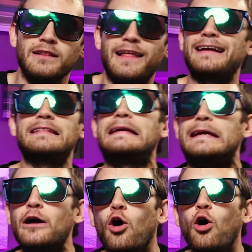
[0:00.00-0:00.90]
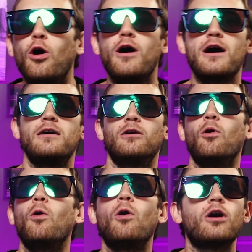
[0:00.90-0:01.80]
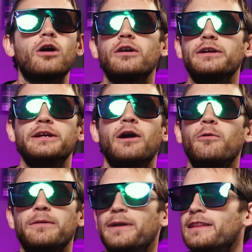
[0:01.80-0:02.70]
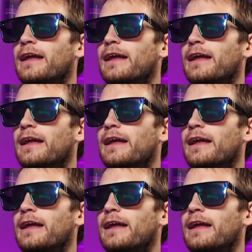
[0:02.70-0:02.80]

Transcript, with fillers: like illegal or you know what I mean?